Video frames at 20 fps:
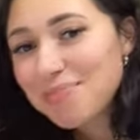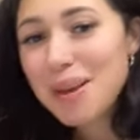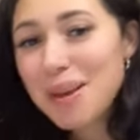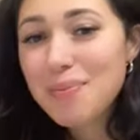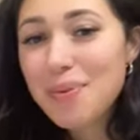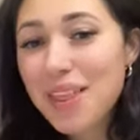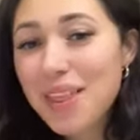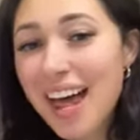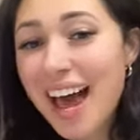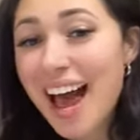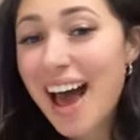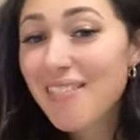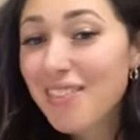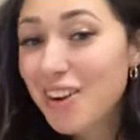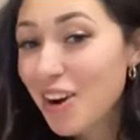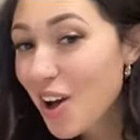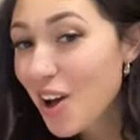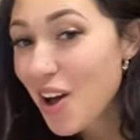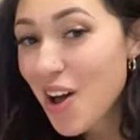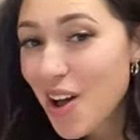People that have it
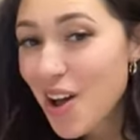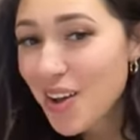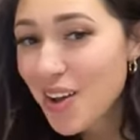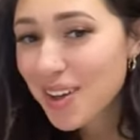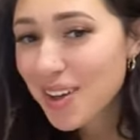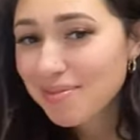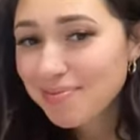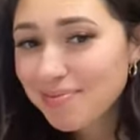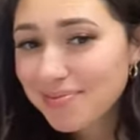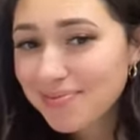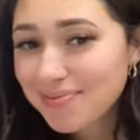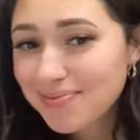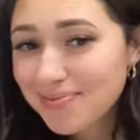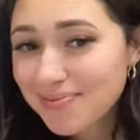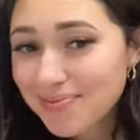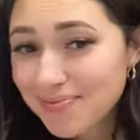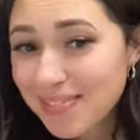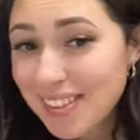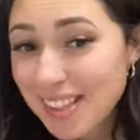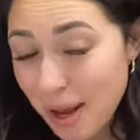all,
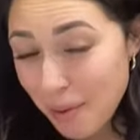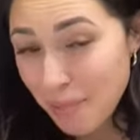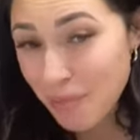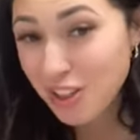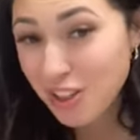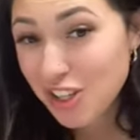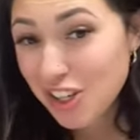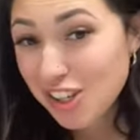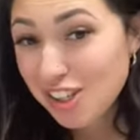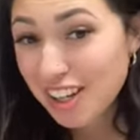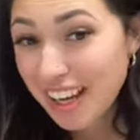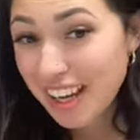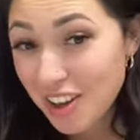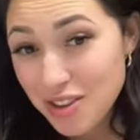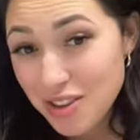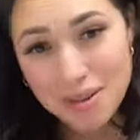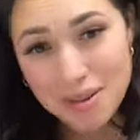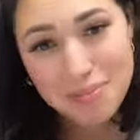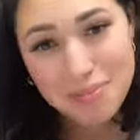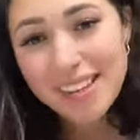someone just
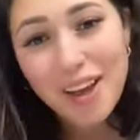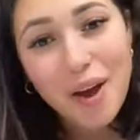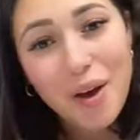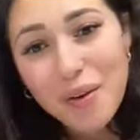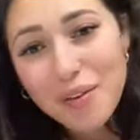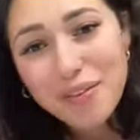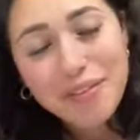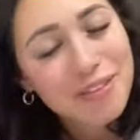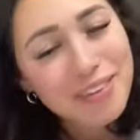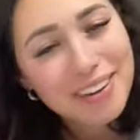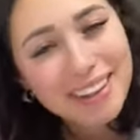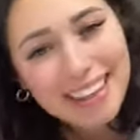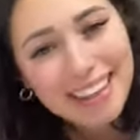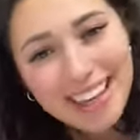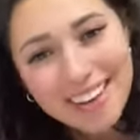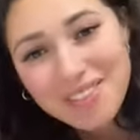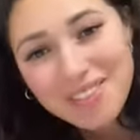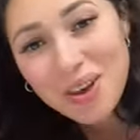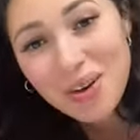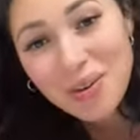killed himself,
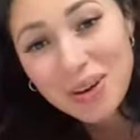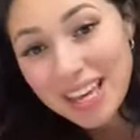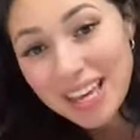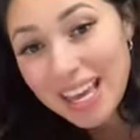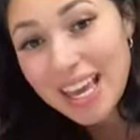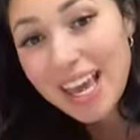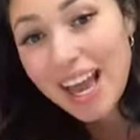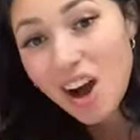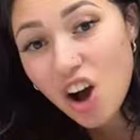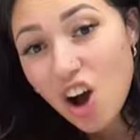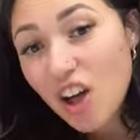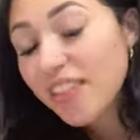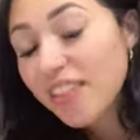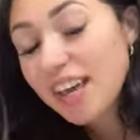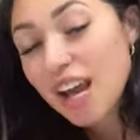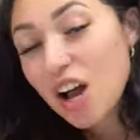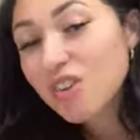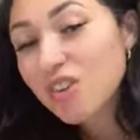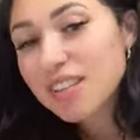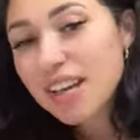even though he on the
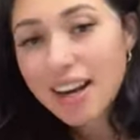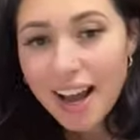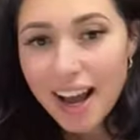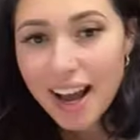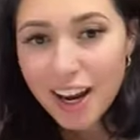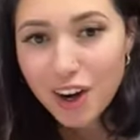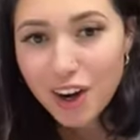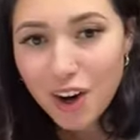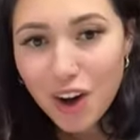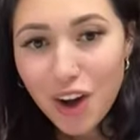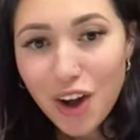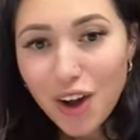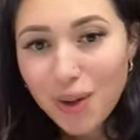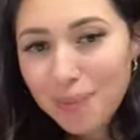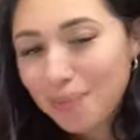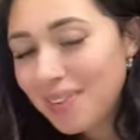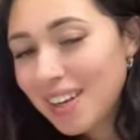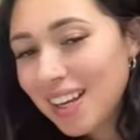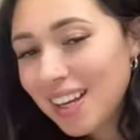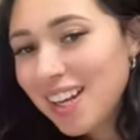outside had it
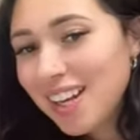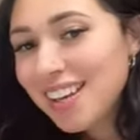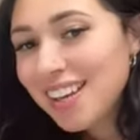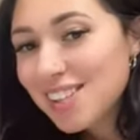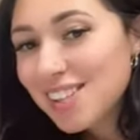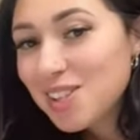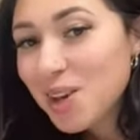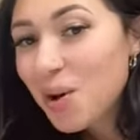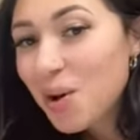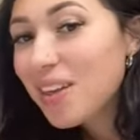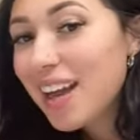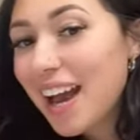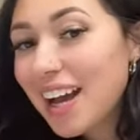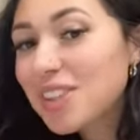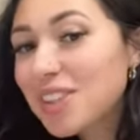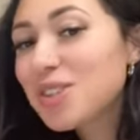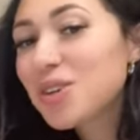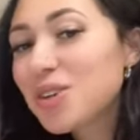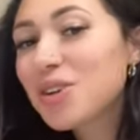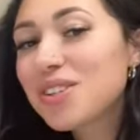all. So the
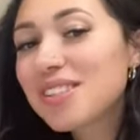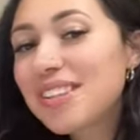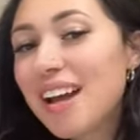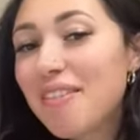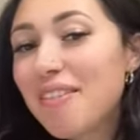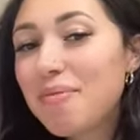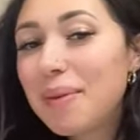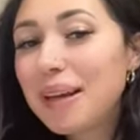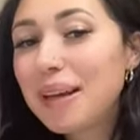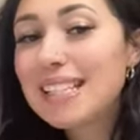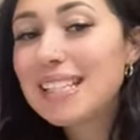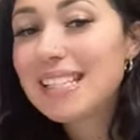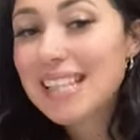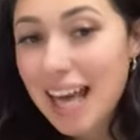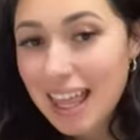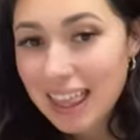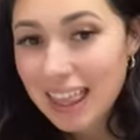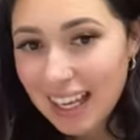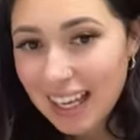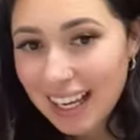external stuff means
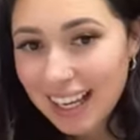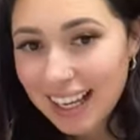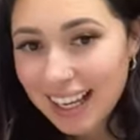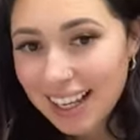nothing.